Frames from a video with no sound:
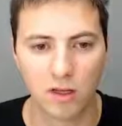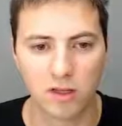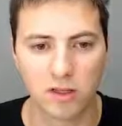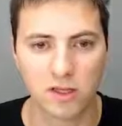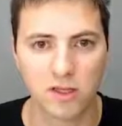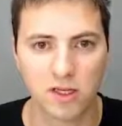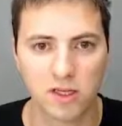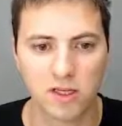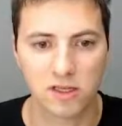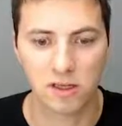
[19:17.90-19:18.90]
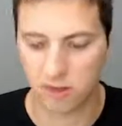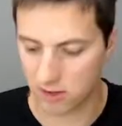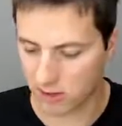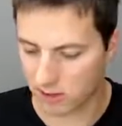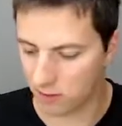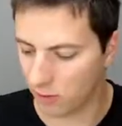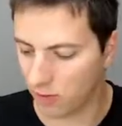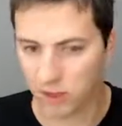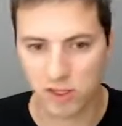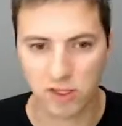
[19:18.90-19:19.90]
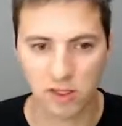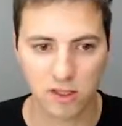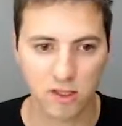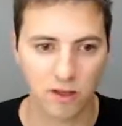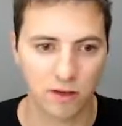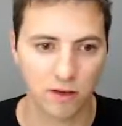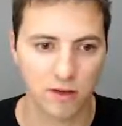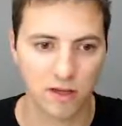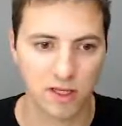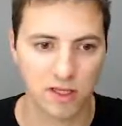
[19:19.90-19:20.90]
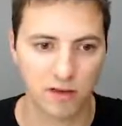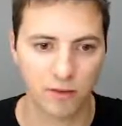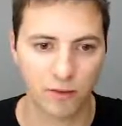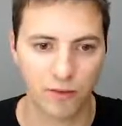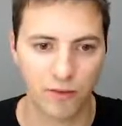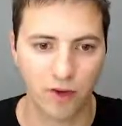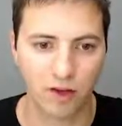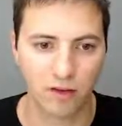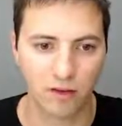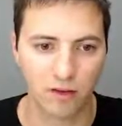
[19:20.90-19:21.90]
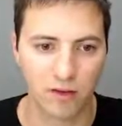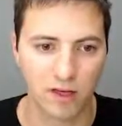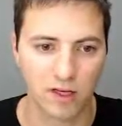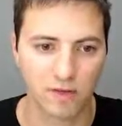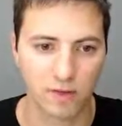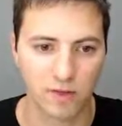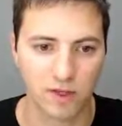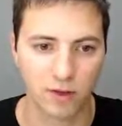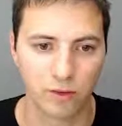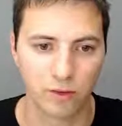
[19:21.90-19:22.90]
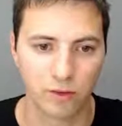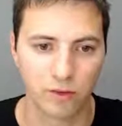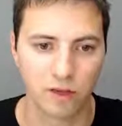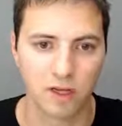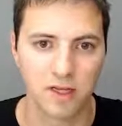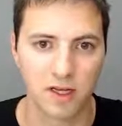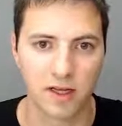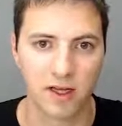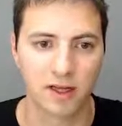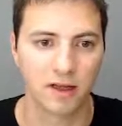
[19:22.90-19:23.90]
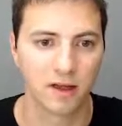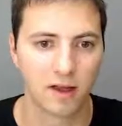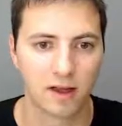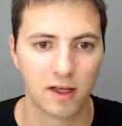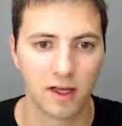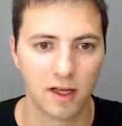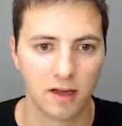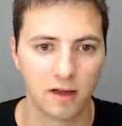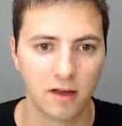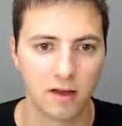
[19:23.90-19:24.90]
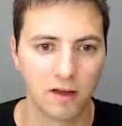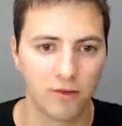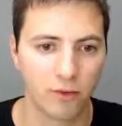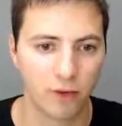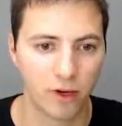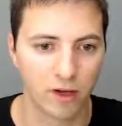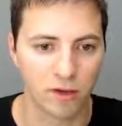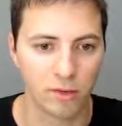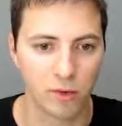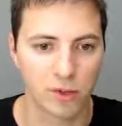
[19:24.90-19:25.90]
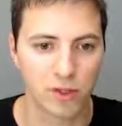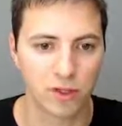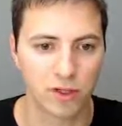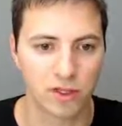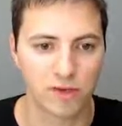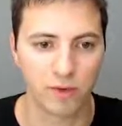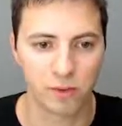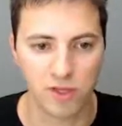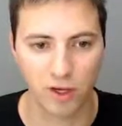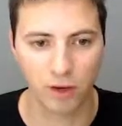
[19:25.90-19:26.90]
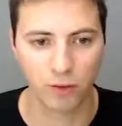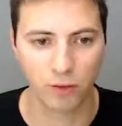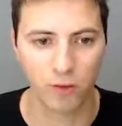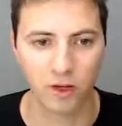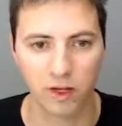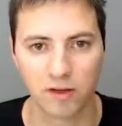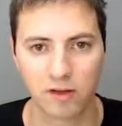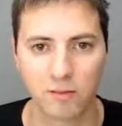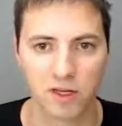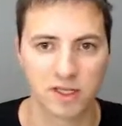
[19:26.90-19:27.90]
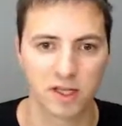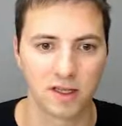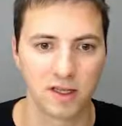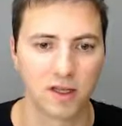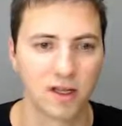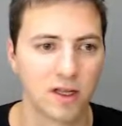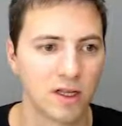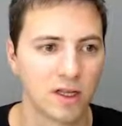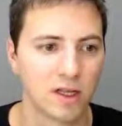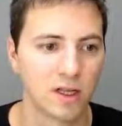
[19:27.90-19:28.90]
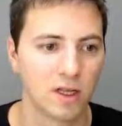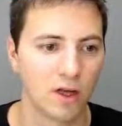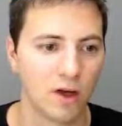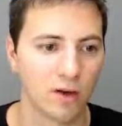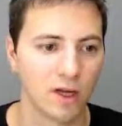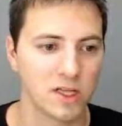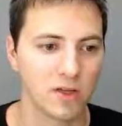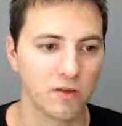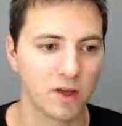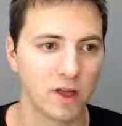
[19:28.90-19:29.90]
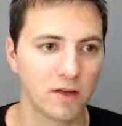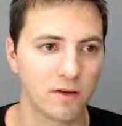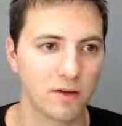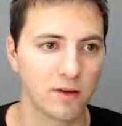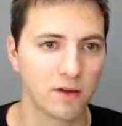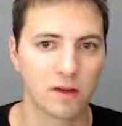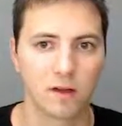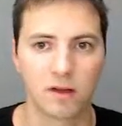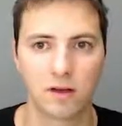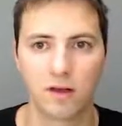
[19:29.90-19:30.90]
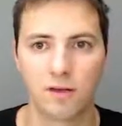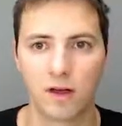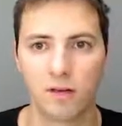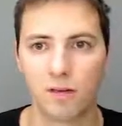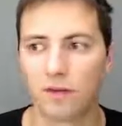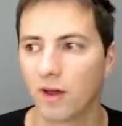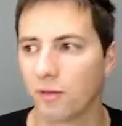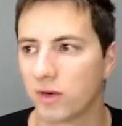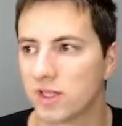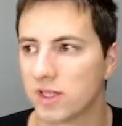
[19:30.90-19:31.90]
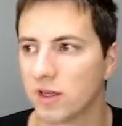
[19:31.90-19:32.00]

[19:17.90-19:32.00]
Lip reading: 6 volts. Let's say from 0 to, let's say, 8. And I forget the moisture is from 0 to 100%. Okay, so we have, if I press